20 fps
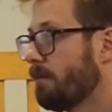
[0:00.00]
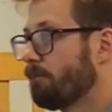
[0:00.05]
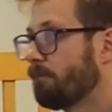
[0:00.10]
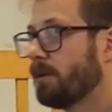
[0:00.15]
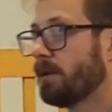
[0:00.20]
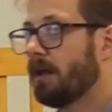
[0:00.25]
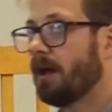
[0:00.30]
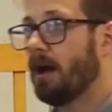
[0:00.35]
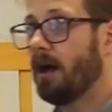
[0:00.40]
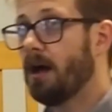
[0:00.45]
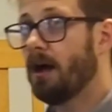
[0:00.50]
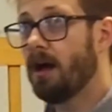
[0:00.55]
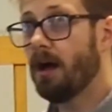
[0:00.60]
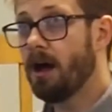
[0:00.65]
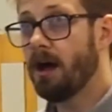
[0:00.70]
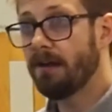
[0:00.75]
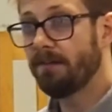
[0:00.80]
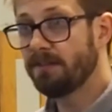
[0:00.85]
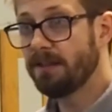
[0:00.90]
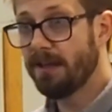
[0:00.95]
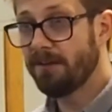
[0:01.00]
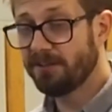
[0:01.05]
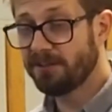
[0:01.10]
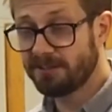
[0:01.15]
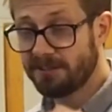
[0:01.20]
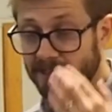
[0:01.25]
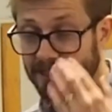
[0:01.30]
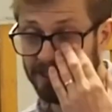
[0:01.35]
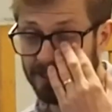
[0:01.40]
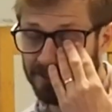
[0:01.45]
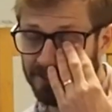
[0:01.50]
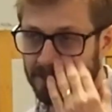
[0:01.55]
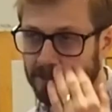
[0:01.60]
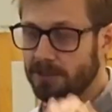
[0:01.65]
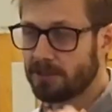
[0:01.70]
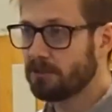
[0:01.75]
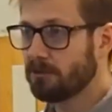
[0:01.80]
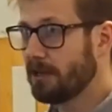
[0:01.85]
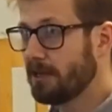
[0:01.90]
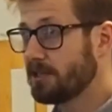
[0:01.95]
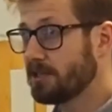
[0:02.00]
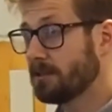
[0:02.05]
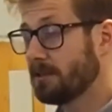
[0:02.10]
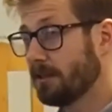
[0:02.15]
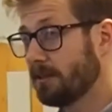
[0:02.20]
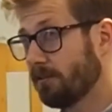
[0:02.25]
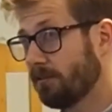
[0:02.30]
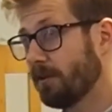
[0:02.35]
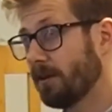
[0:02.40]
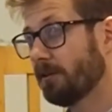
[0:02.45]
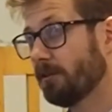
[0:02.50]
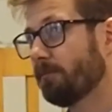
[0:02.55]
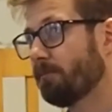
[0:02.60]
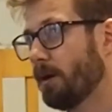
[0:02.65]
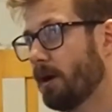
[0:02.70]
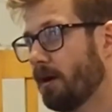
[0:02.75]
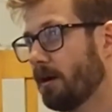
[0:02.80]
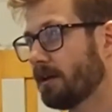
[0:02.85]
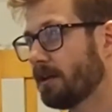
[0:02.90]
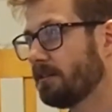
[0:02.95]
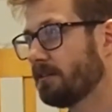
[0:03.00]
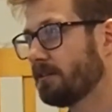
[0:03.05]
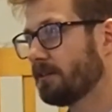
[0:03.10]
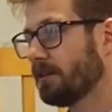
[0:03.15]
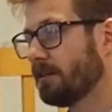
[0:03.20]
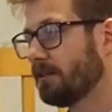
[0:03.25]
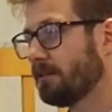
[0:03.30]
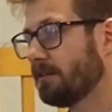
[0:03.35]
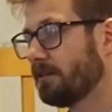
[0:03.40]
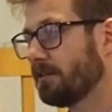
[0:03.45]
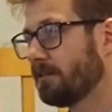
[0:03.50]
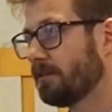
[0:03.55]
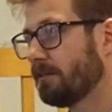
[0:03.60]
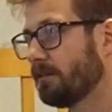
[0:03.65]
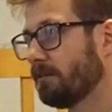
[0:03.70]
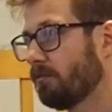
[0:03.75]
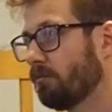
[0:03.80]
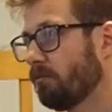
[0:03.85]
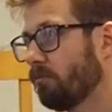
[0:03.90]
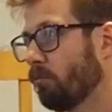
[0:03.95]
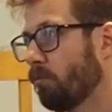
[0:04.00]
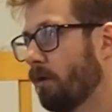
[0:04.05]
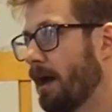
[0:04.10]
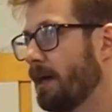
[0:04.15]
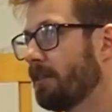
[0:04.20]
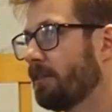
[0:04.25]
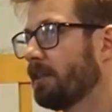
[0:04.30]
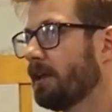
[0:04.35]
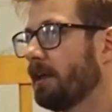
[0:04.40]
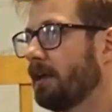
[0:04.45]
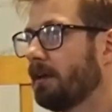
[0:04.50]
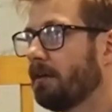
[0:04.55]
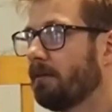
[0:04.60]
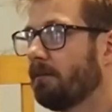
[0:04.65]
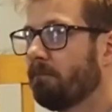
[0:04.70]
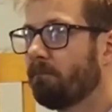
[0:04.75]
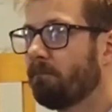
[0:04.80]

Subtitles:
But I've never seen a situation in the field of Parkinson's where the